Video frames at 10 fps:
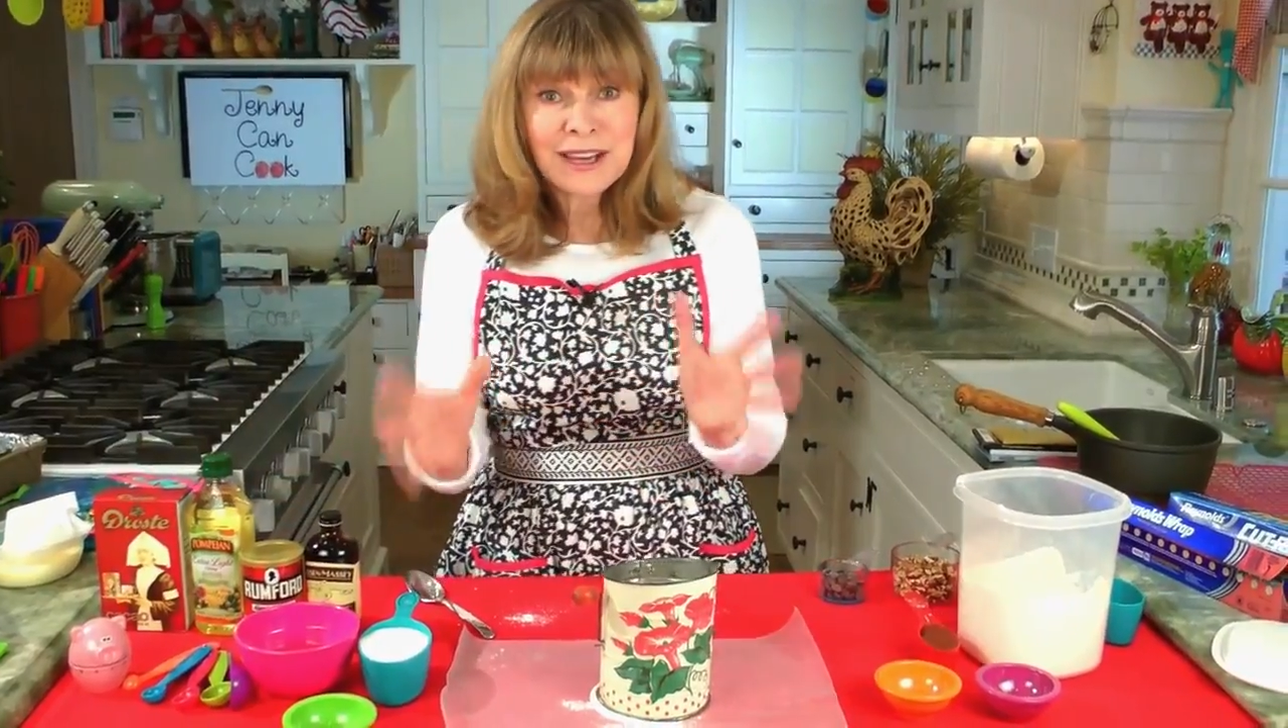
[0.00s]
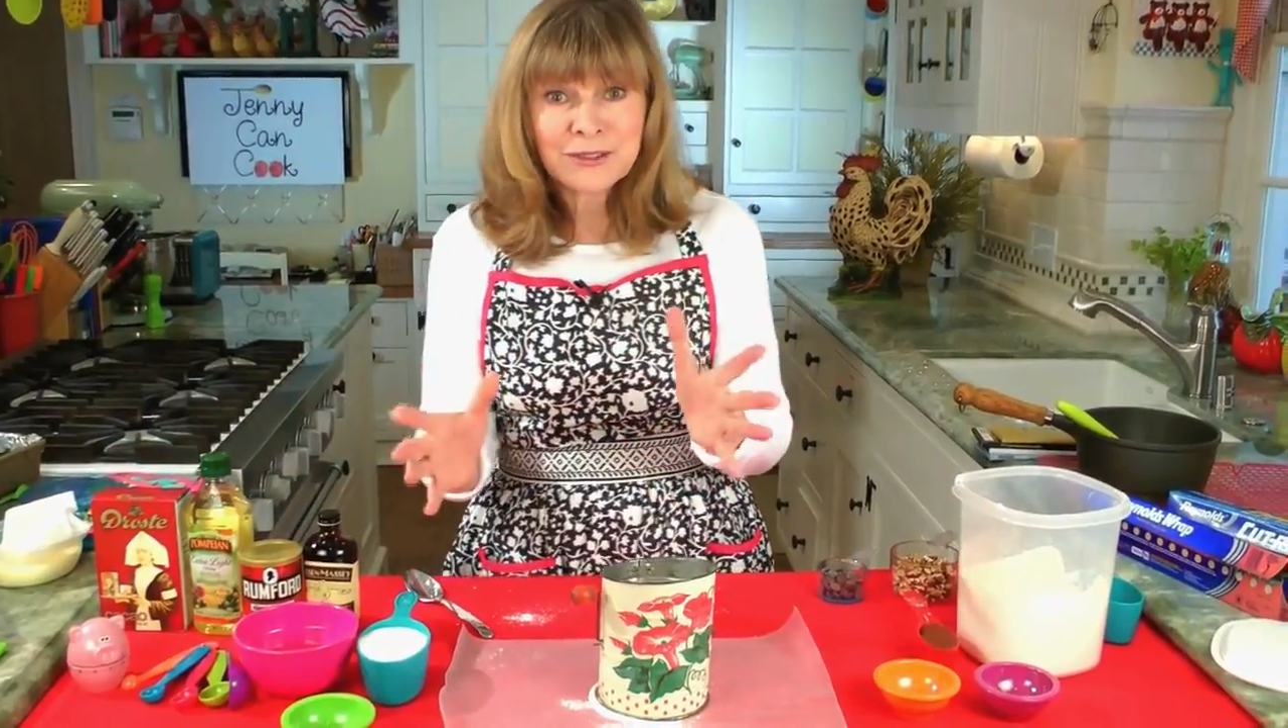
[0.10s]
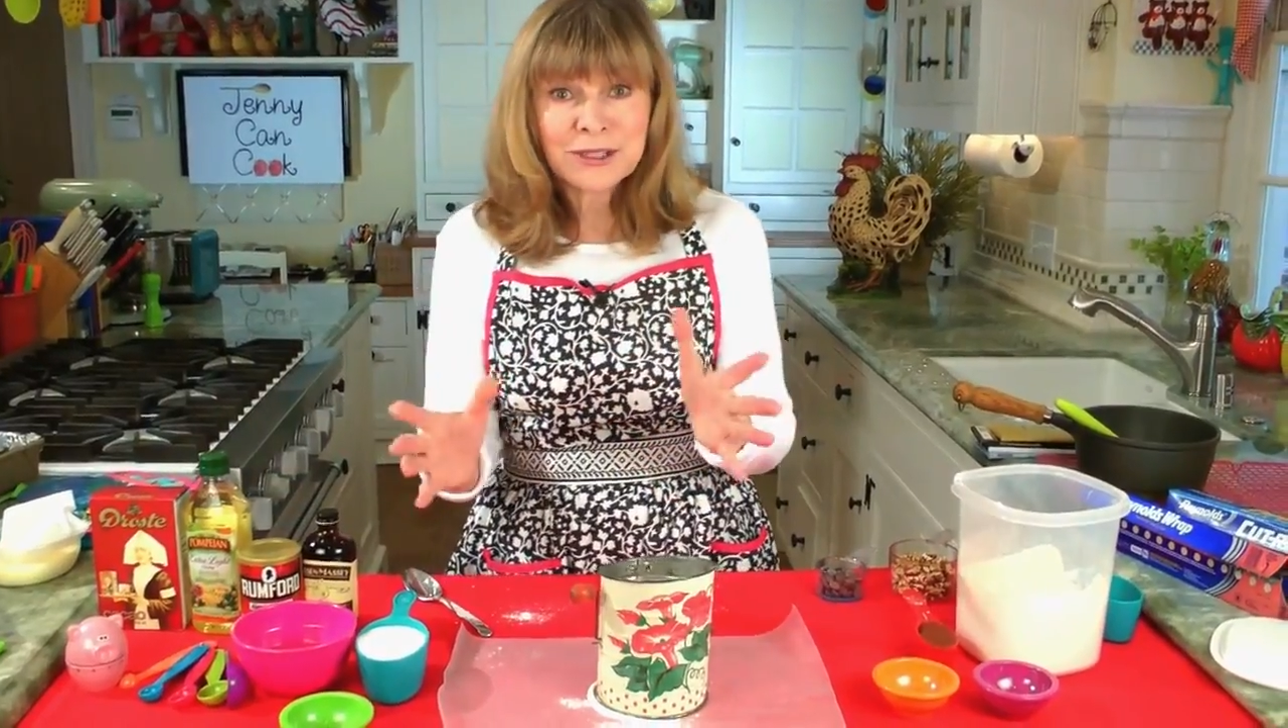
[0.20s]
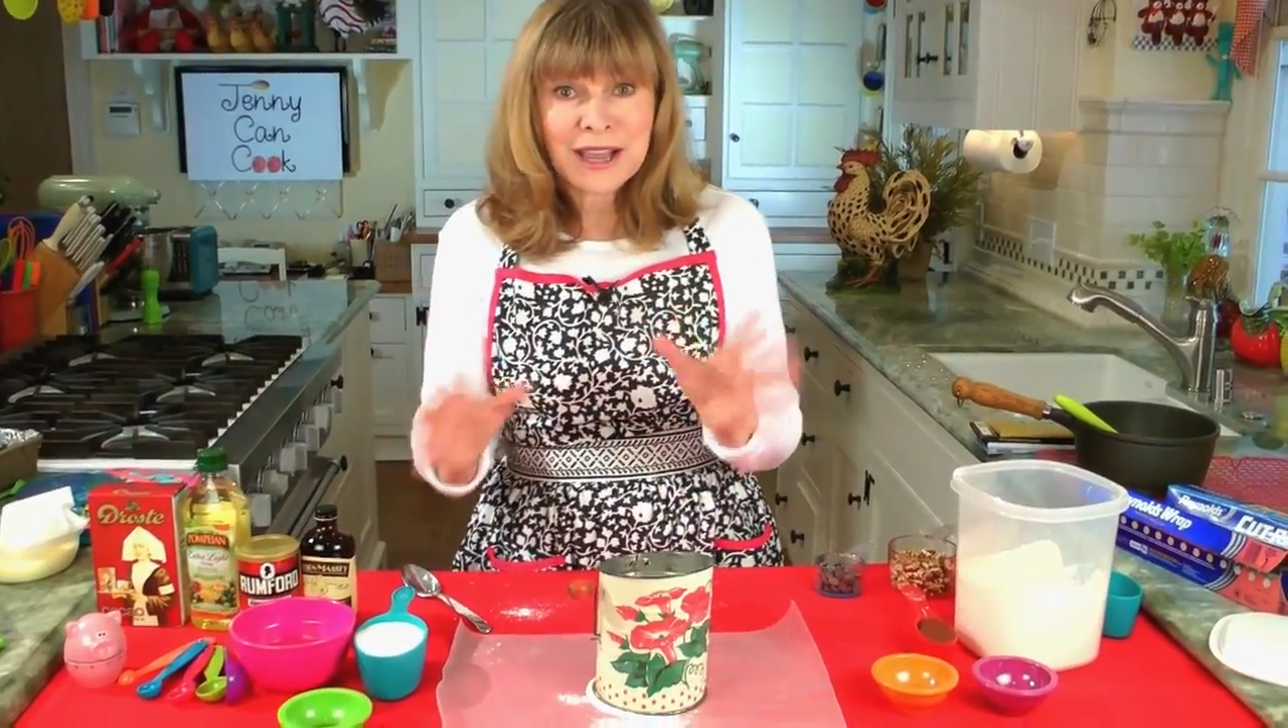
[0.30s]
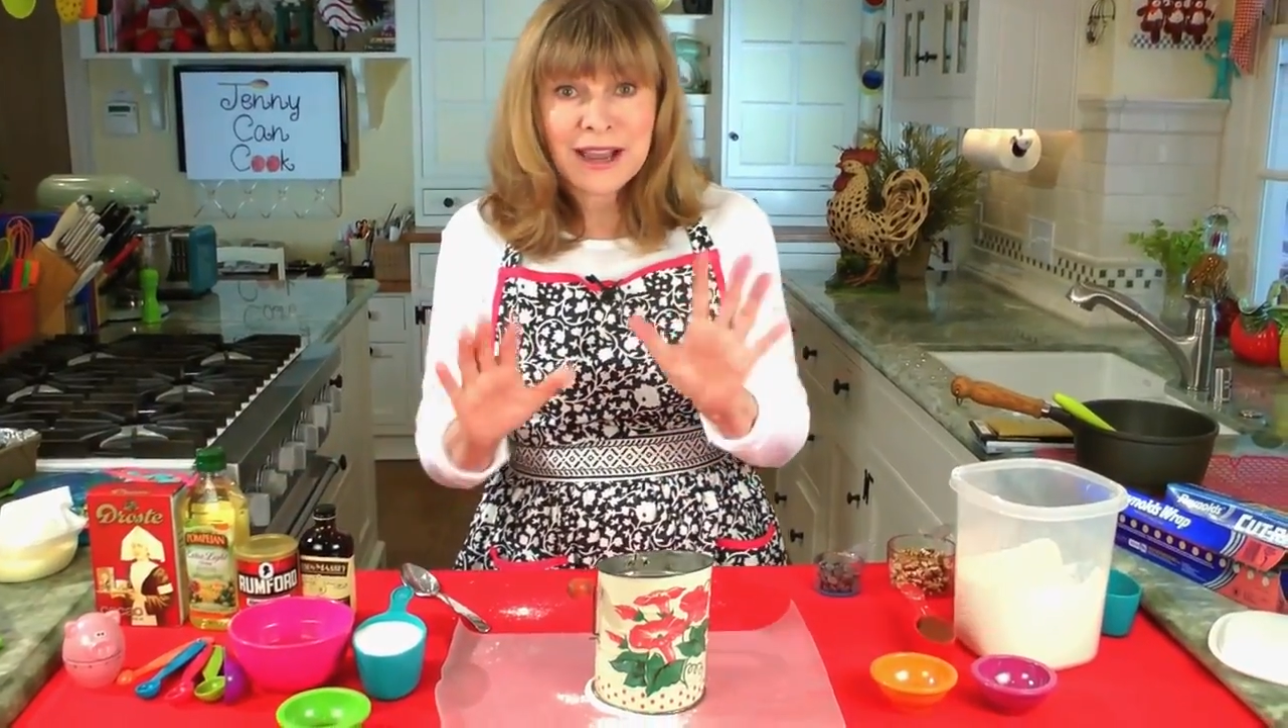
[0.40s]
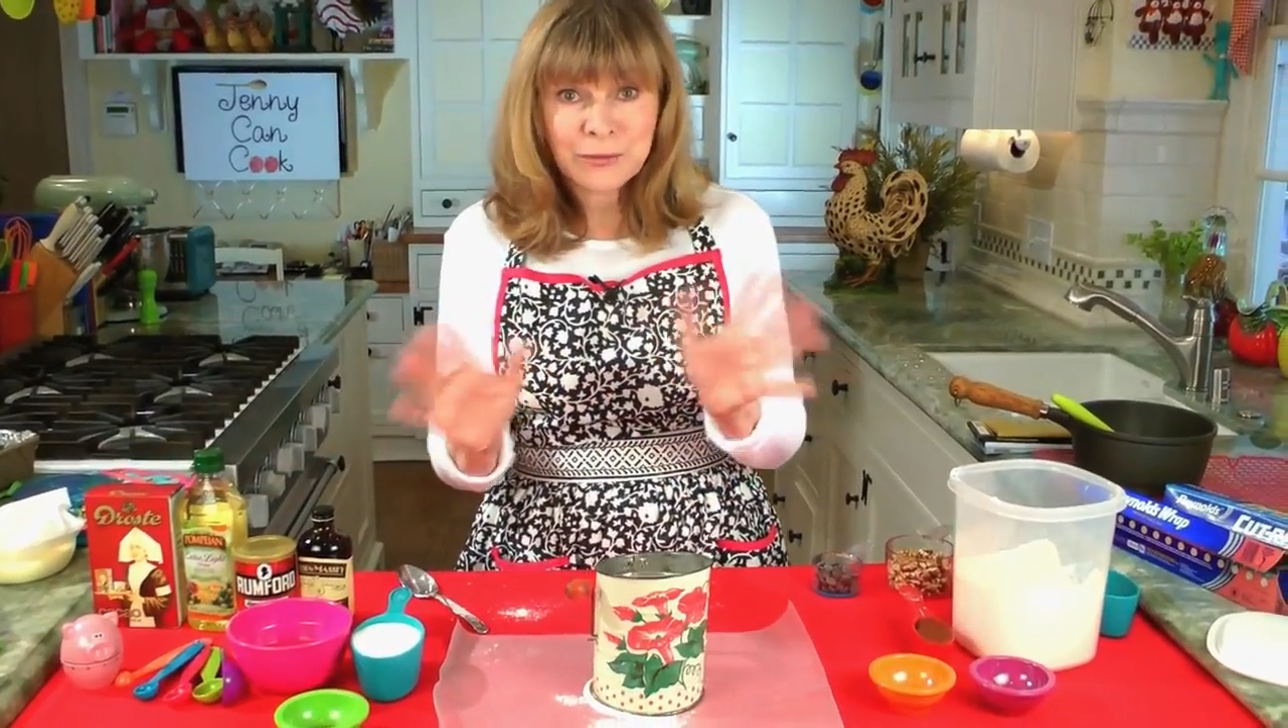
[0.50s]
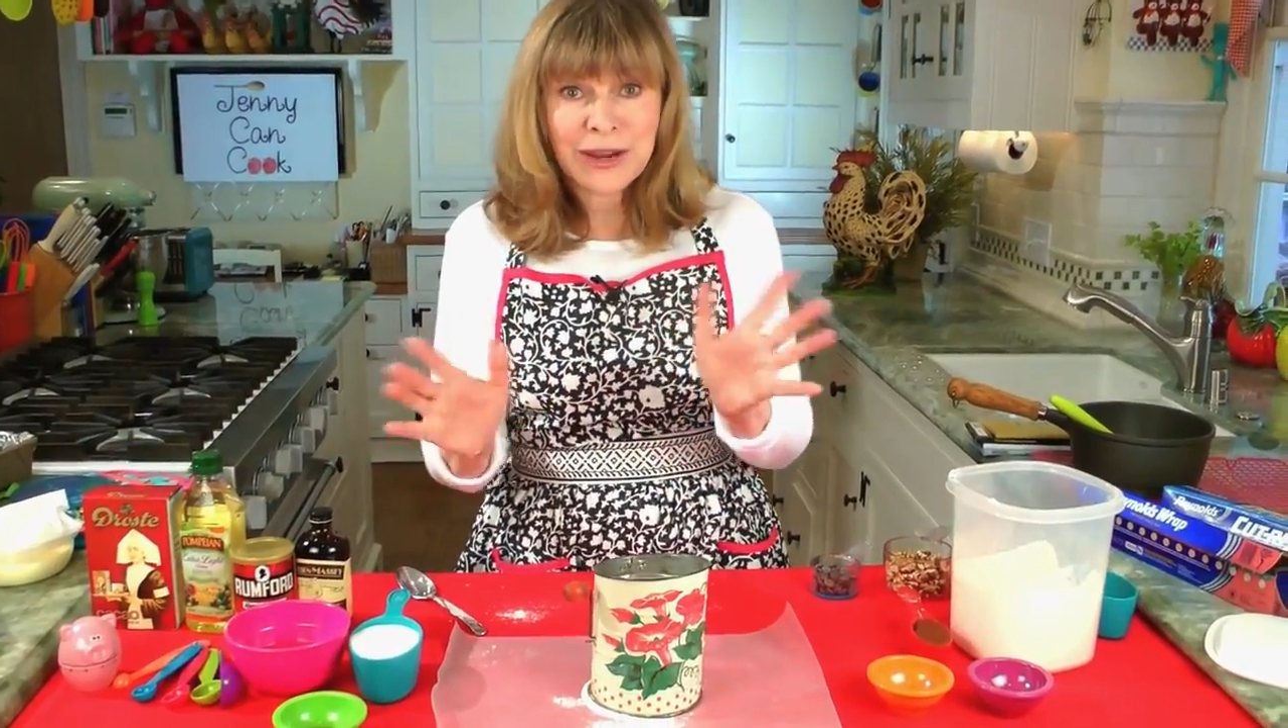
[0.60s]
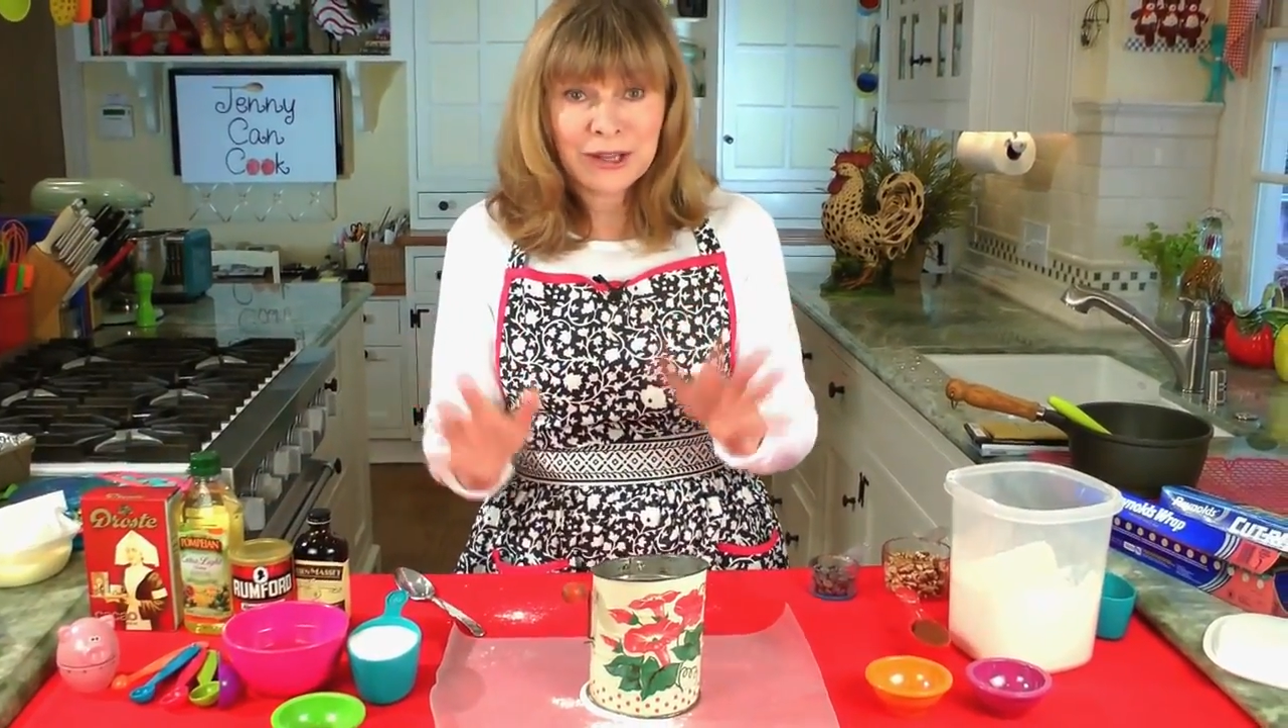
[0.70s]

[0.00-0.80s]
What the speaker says: the other kind,